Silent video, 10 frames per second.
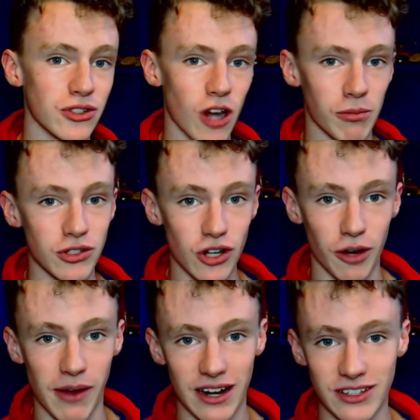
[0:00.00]
dropped a jar
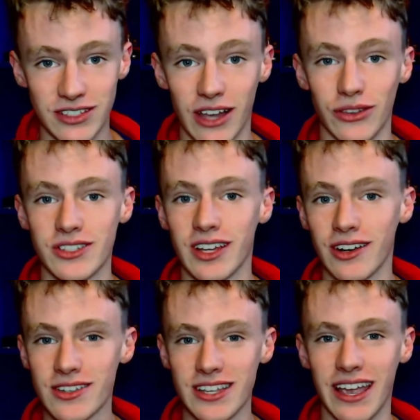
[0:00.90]
of mayonnaise down the
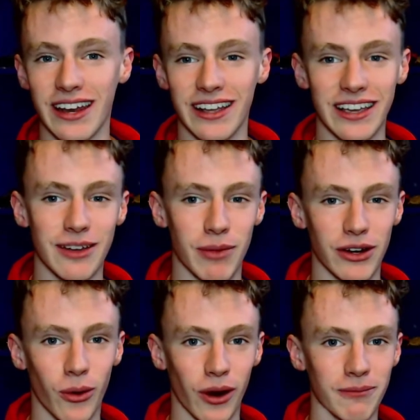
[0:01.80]
stairs and it hit my
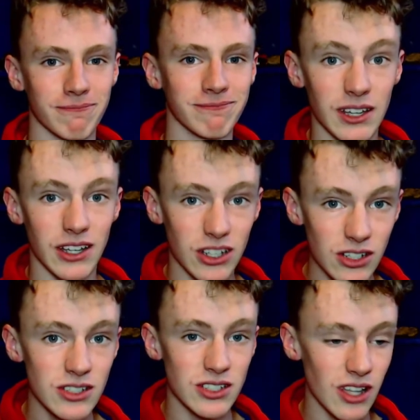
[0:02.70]
door.
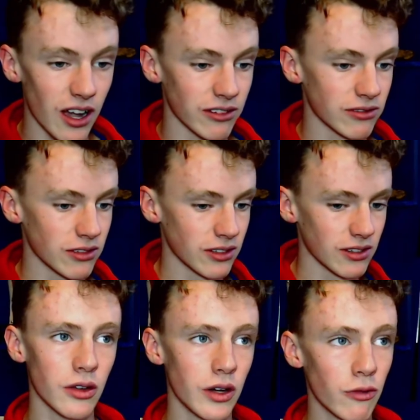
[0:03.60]
Good stuff.
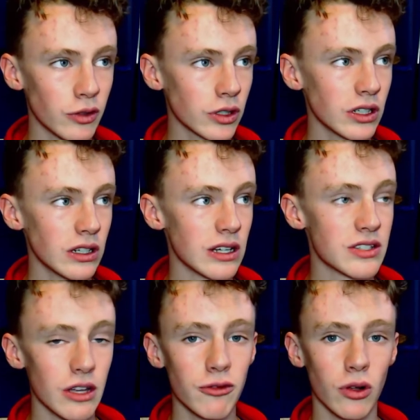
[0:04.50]
Now Vulkan
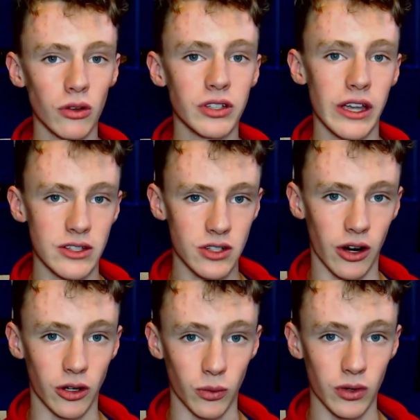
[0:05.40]
is difficult to get
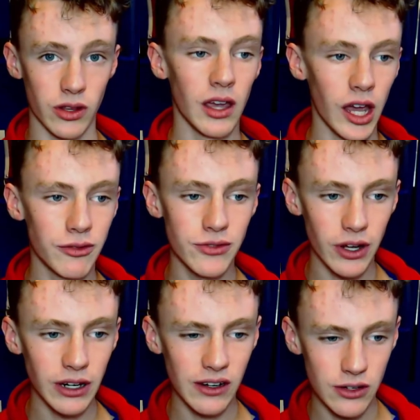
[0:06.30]
started with. If you've
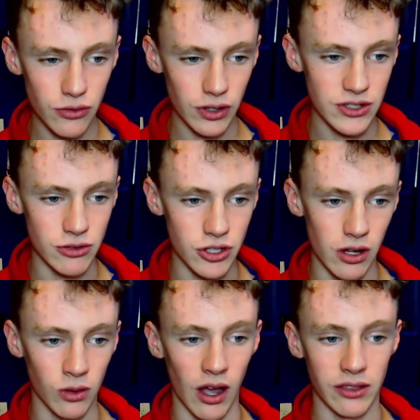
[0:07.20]
done any research
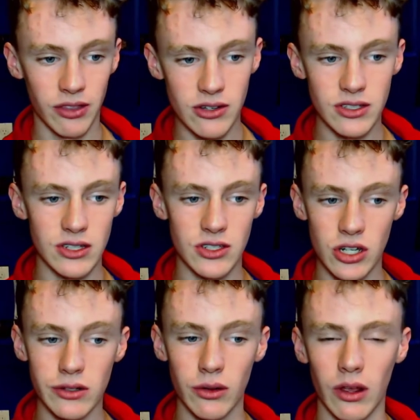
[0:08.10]
online, there's this
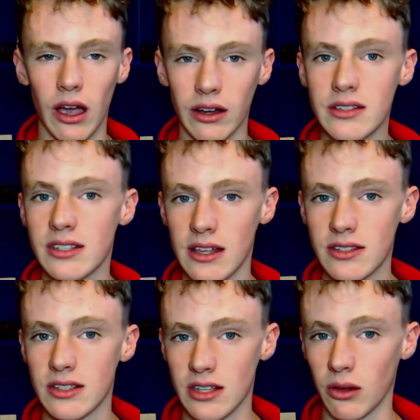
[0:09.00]
general
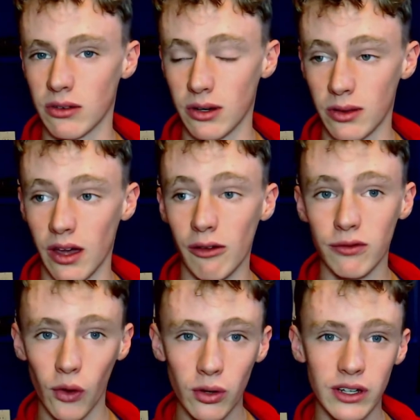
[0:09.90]
consensus out there that
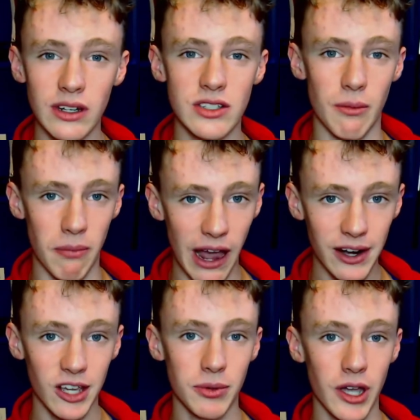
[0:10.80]
Vulkan is a
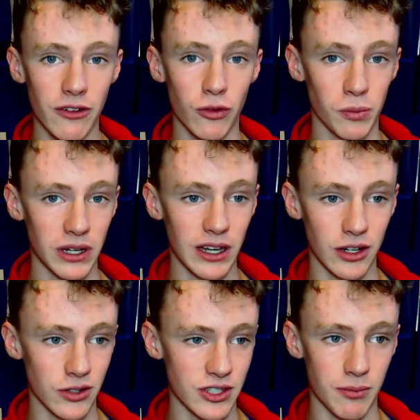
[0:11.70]
bad API for
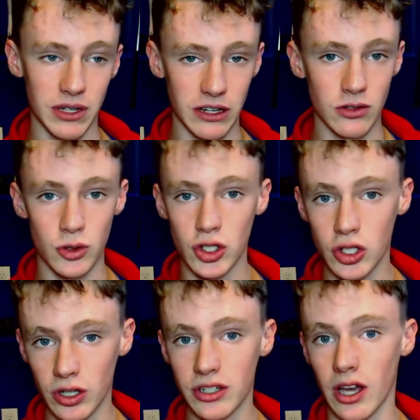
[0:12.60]
beginners and beginners
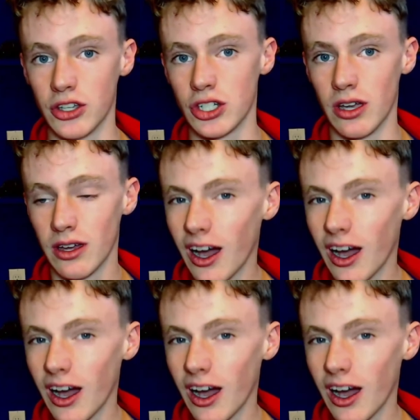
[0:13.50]
shouldn't touch it.